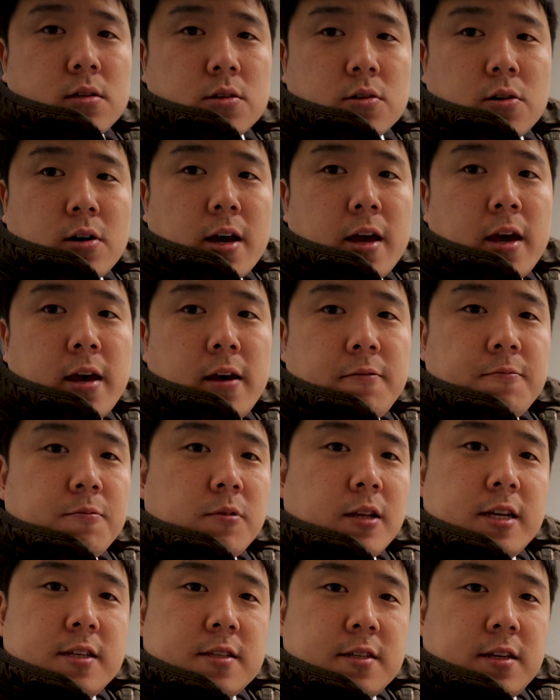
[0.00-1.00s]
So I have
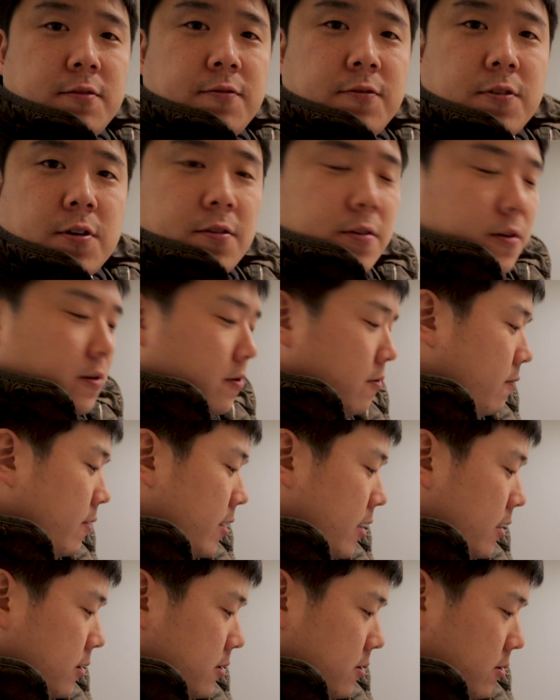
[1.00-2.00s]
placed it further
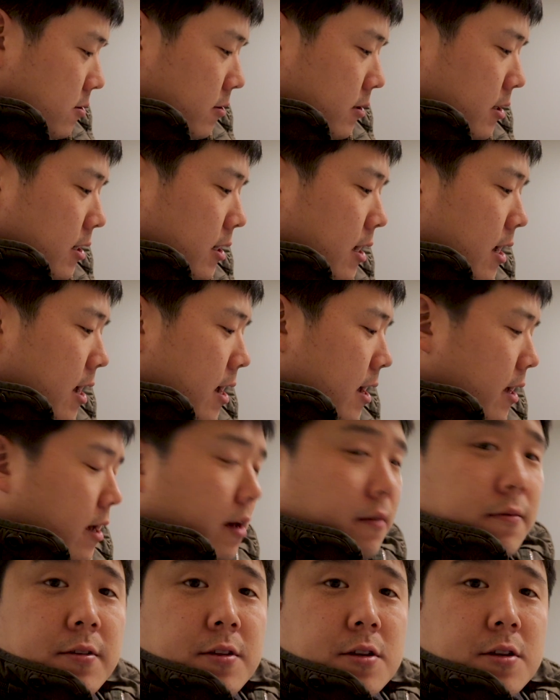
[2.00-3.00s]
away so that I have